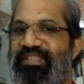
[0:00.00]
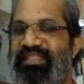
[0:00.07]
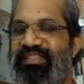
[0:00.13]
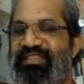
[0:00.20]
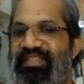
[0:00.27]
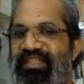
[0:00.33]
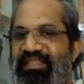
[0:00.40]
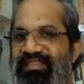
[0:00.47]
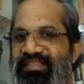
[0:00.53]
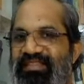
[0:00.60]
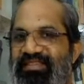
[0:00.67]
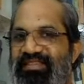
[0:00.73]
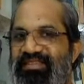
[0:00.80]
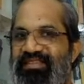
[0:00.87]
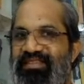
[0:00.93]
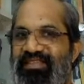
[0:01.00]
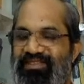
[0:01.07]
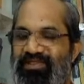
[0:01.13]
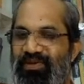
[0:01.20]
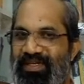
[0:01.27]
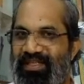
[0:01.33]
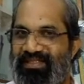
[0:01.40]
its sense. It
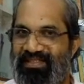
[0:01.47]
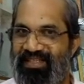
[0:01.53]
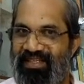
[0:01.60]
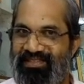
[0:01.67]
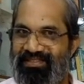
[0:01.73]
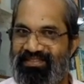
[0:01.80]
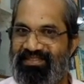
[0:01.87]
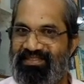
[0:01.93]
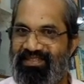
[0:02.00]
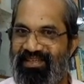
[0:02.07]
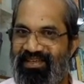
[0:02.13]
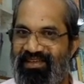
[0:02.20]
has got a sense,